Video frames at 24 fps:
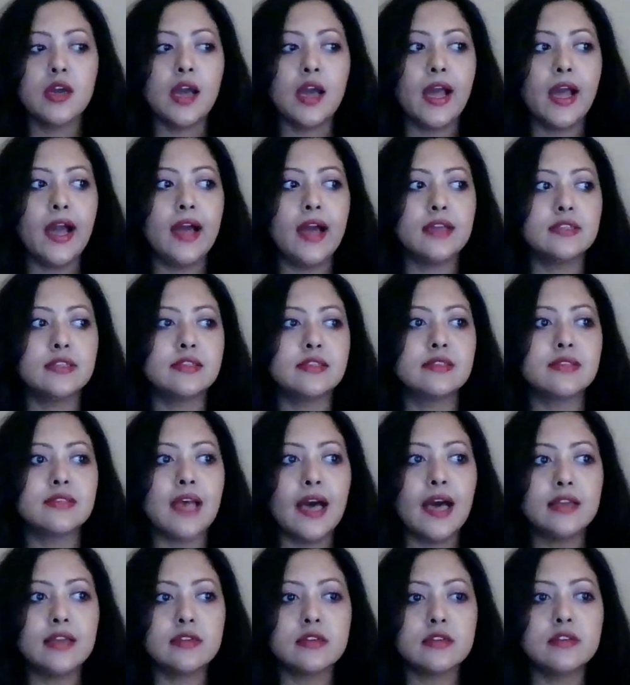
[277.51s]
And
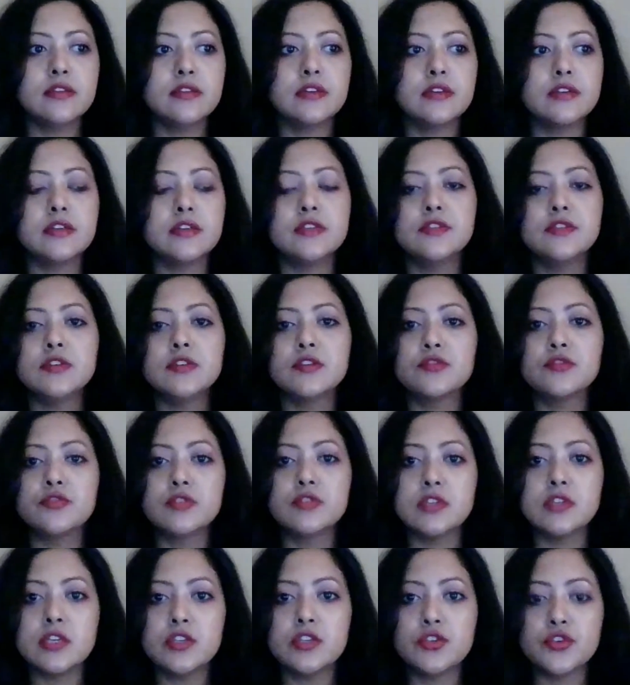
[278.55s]
Saturn here is here to
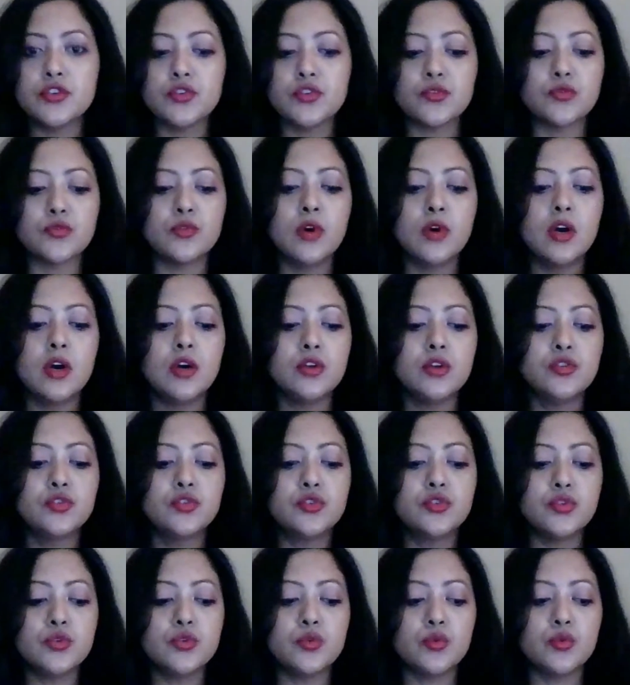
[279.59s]
teach you
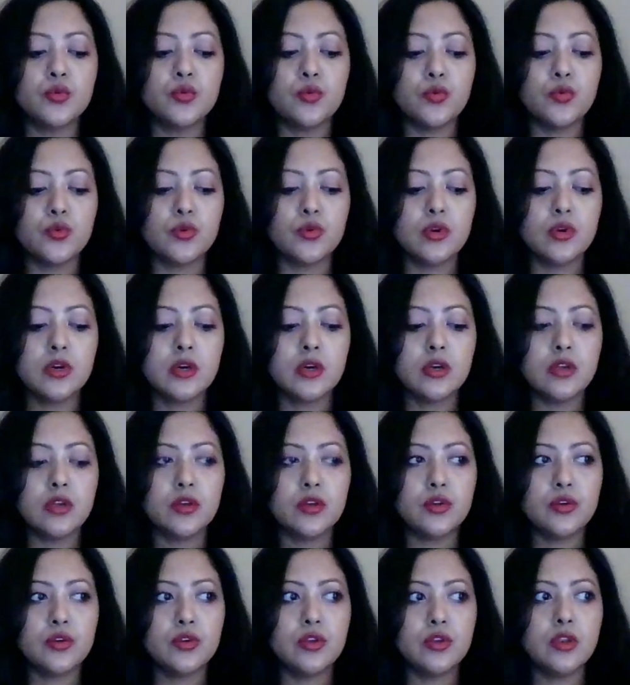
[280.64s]
to
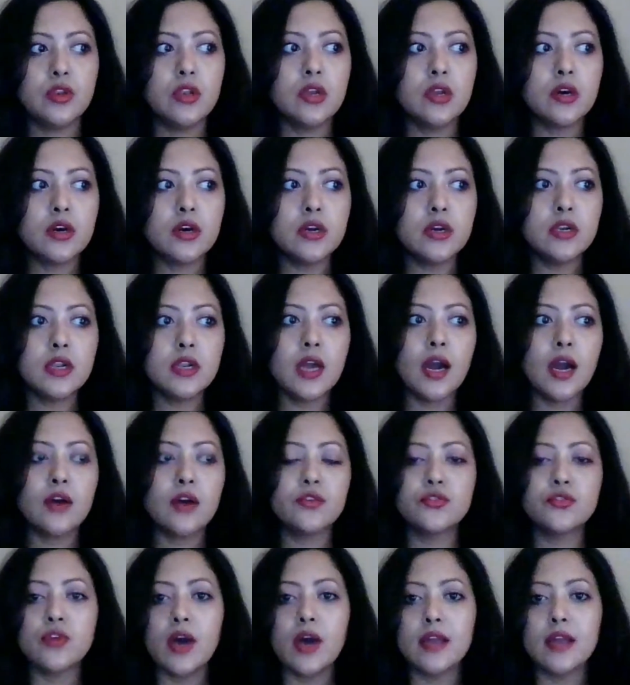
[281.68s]
learn how
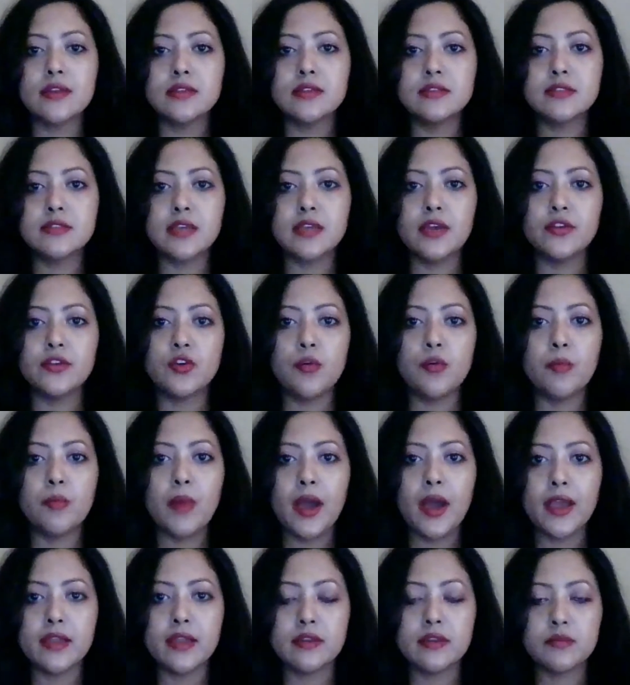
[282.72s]
to understand your
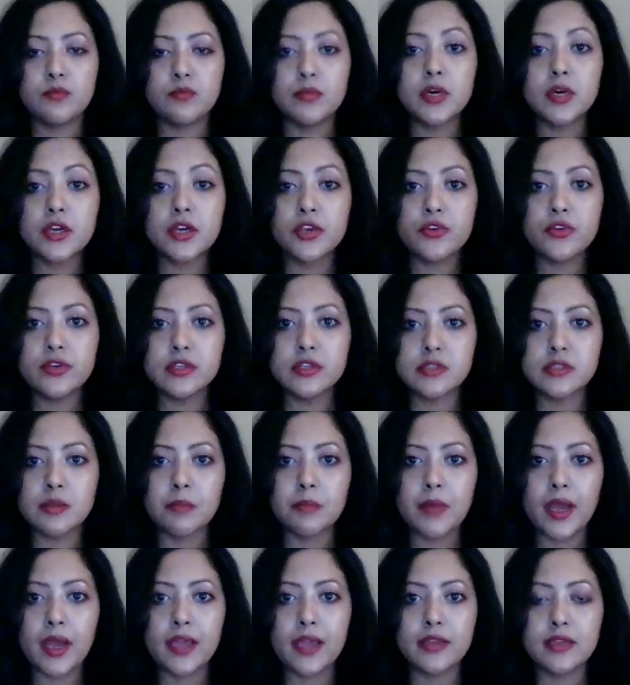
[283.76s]
mind. Mercury is the
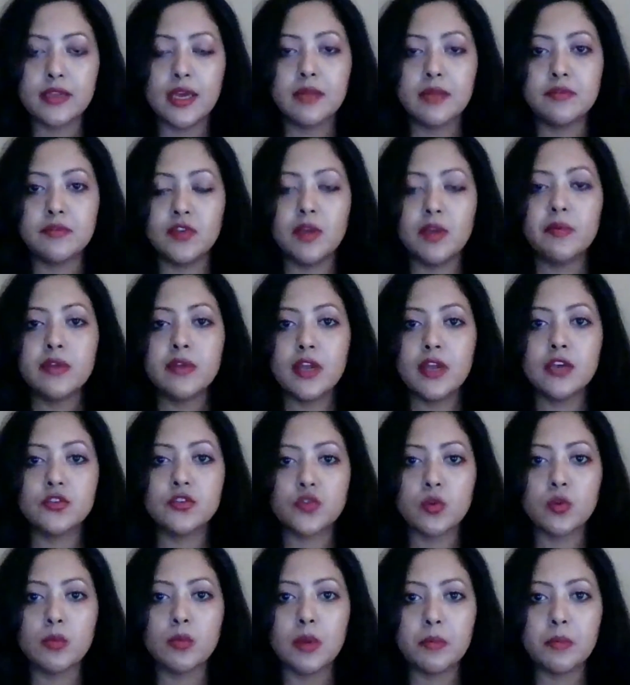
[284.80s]
mind, and Gemini is
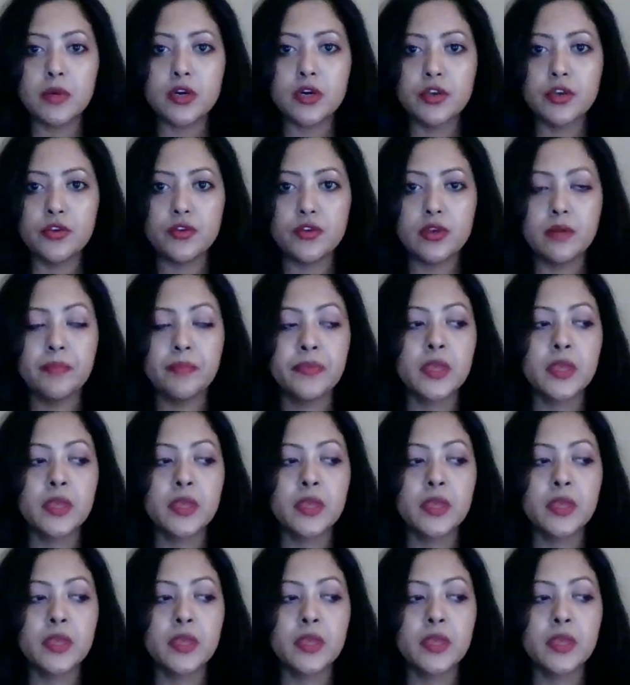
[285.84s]
ruled by Mercury.